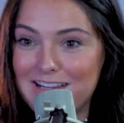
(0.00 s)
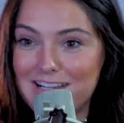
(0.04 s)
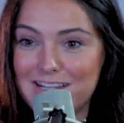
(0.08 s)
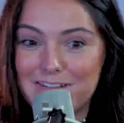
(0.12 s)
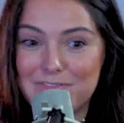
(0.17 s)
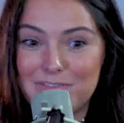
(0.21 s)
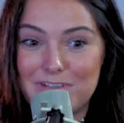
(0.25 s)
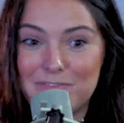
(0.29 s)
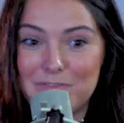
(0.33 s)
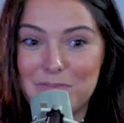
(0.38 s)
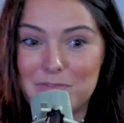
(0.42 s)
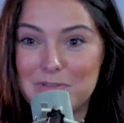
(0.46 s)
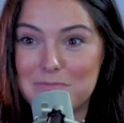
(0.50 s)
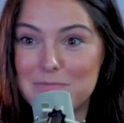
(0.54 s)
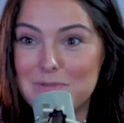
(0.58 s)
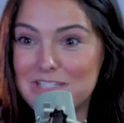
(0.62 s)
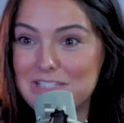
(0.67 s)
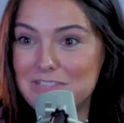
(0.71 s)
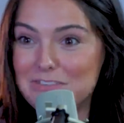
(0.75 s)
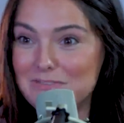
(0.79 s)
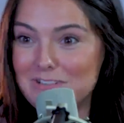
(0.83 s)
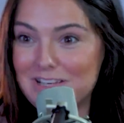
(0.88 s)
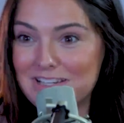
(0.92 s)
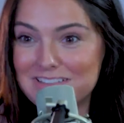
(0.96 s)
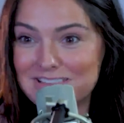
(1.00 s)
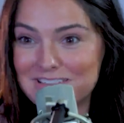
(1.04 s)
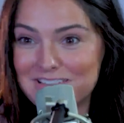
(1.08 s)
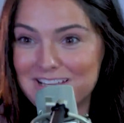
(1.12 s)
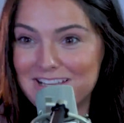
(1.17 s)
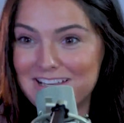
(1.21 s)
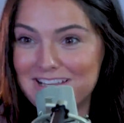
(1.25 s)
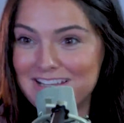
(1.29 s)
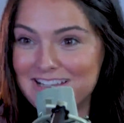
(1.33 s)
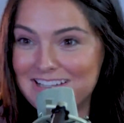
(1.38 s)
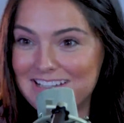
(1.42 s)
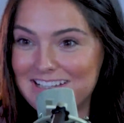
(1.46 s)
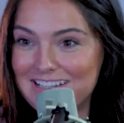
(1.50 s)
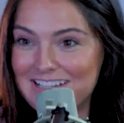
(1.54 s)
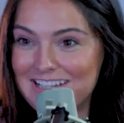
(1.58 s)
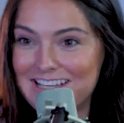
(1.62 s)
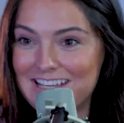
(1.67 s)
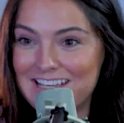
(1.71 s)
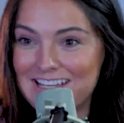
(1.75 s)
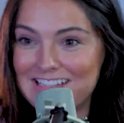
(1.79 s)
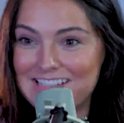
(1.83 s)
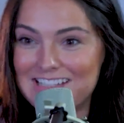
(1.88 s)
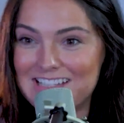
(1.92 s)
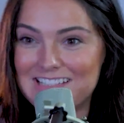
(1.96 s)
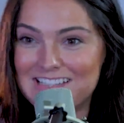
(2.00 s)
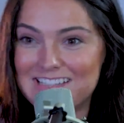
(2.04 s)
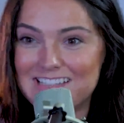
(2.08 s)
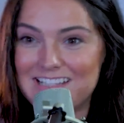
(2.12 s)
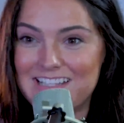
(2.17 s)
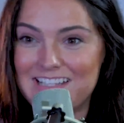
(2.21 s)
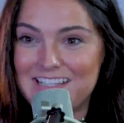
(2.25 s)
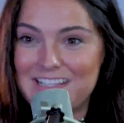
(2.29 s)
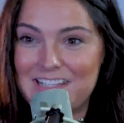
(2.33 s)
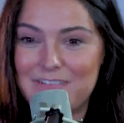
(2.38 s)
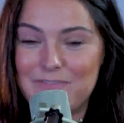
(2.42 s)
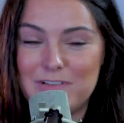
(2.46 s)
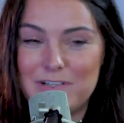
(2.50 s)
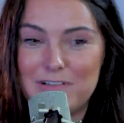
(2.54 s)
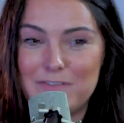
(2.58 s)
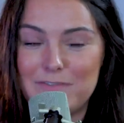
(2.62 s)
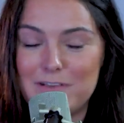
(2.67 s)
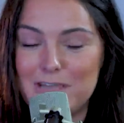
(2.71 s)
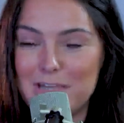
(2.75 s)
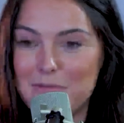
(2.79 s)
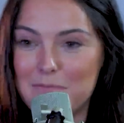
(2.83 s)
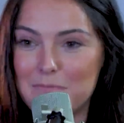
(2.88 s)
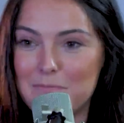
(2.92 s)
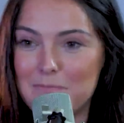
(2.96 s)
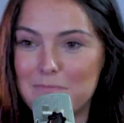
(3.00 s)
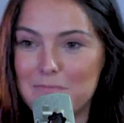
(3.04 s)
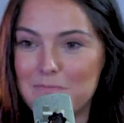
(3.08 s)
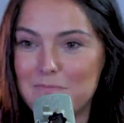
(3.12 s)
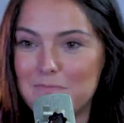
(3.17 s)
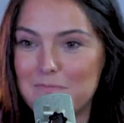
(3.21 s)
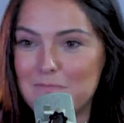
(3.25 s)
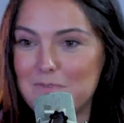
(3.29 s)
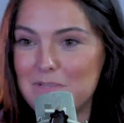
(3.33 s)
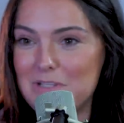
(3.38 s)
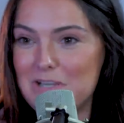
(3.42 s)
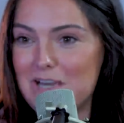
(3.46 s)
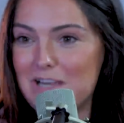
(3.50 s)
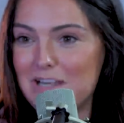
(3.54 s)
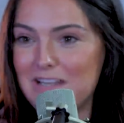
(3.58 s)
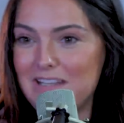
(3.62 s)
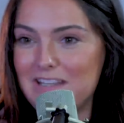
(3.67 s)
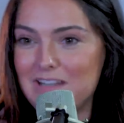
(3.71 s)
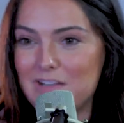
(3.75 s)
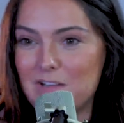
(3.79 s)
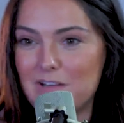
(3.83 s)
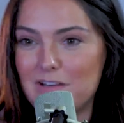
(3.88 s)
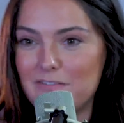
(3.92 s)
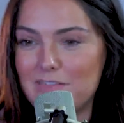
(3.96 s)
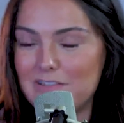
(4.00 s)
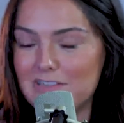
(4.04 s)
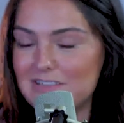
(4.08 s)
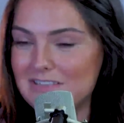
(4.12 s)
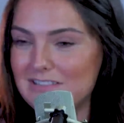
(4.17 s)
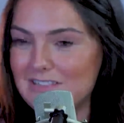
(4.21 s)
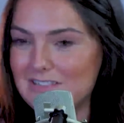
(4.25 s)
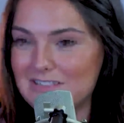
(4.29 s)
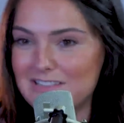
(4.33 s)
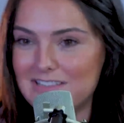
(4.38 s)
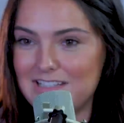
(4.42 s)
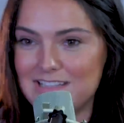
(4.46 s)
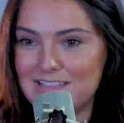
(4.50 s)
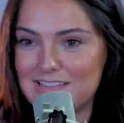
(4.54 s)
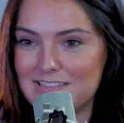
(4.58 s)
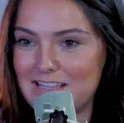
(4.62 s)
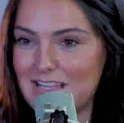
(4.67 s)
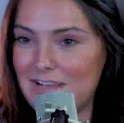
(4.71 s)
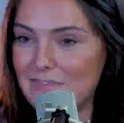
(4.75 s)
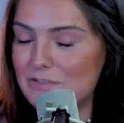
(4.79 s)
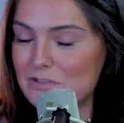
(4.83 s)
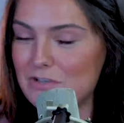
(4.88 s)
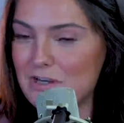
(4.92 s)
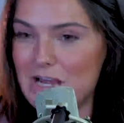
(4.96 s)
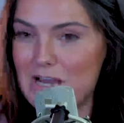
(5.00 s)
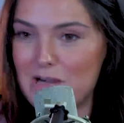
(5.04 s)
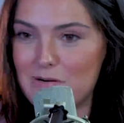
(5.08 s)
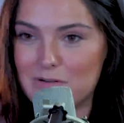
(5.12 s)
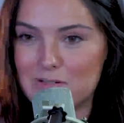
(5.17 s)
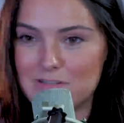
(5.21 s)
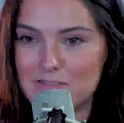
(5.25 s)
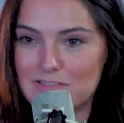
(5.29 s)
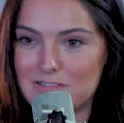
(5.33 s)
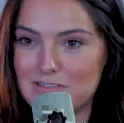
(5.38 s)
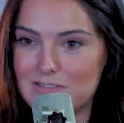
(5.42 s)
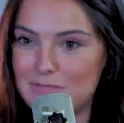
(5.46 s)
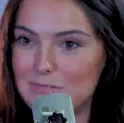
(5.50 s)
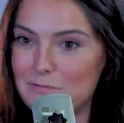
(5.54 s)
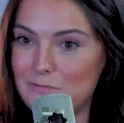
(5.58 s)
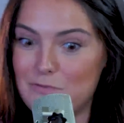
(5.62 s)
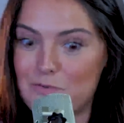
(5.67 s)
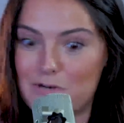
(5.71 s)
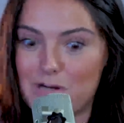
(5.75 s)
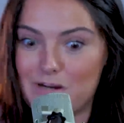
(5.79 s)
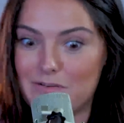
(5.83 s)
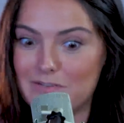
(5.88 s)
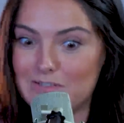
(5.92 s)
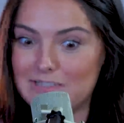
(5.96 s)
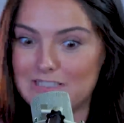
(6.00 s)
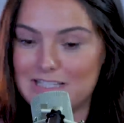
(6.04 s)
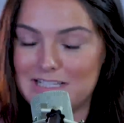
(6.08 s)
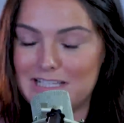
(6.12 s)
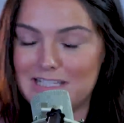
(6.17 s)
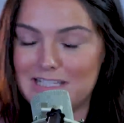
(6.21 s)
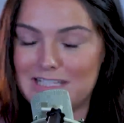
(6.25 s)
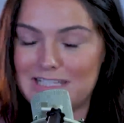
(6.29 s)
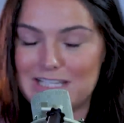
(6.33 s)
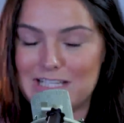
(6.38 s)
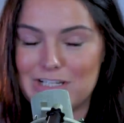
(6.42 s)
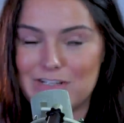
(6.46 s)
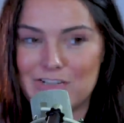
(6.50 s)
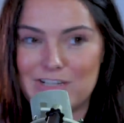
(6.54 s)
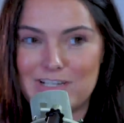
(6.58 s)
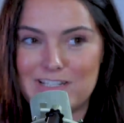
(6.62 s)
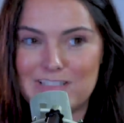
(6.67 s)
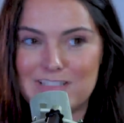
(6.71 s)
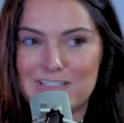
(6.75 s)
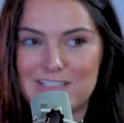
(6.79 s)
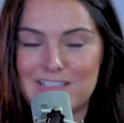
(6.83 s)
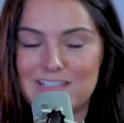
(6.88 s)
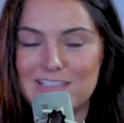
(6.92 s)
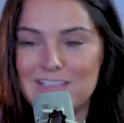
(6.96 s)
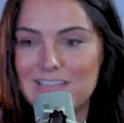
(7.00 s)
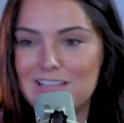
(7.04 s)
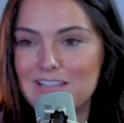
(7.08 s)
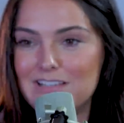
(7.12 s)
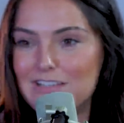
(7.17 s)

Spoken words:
I give everyone my direct line, and I say, even if I'm not in office, let's say it's after hours or before hours, anything crazy,